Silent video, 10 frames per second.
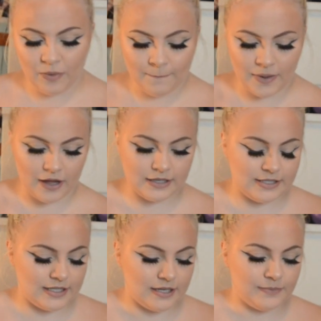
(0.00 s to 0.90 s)

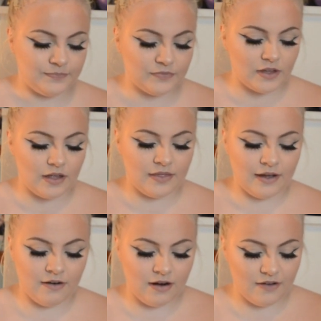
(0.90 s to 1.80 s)
But
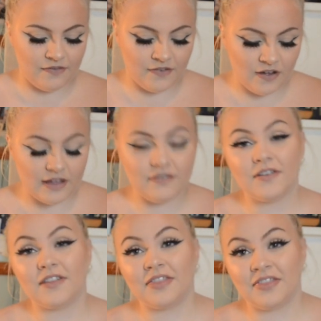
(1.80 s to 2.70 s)
there are 5
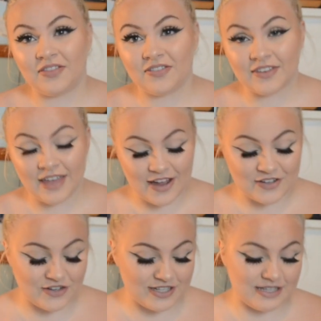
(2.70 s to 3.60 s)

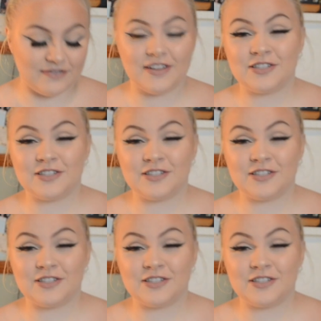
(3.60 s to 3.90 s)
categories in this.